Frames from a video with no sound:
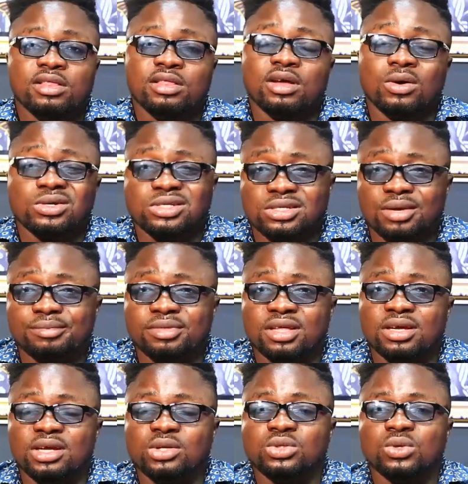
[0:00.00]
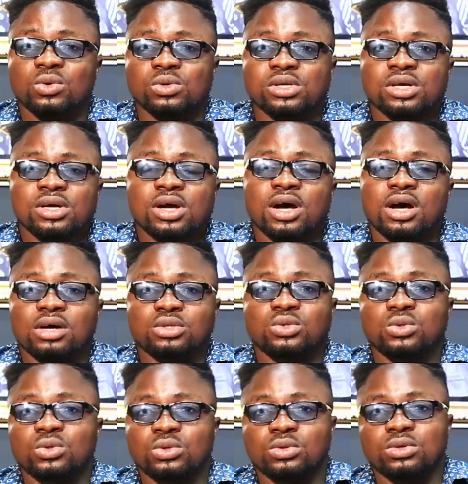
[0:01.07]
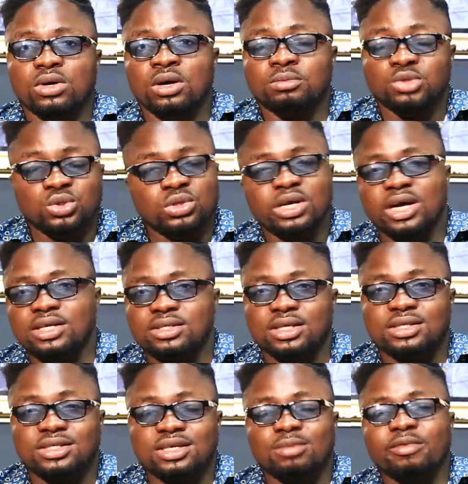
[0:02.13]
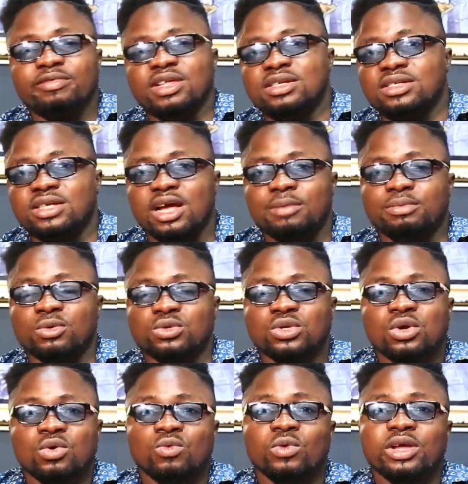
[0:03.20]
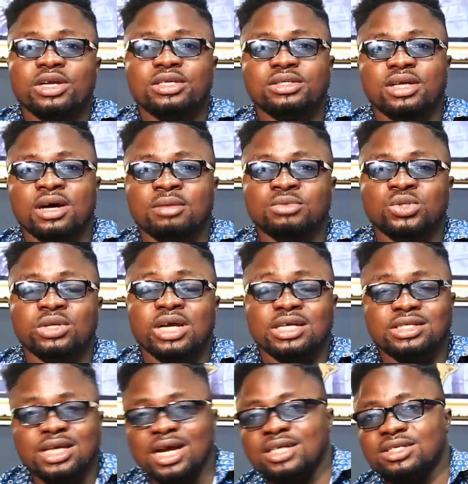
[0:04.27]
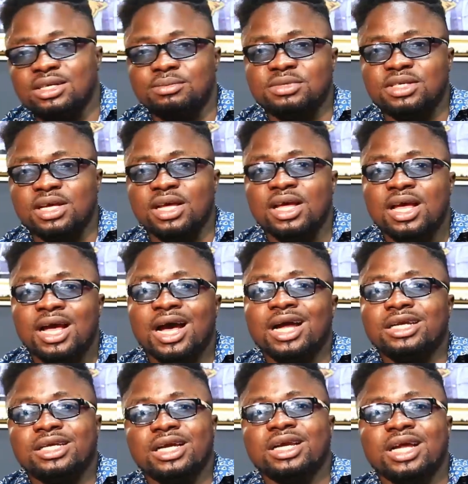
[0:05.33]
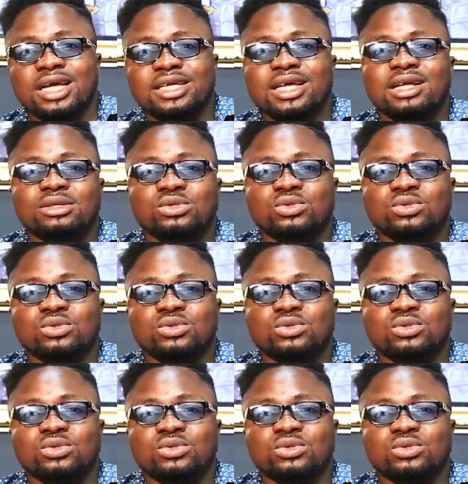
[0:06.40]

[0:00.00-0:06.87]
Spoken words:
That was something he told to Judas and some of the disciples when Judas asked them, say, Adena yen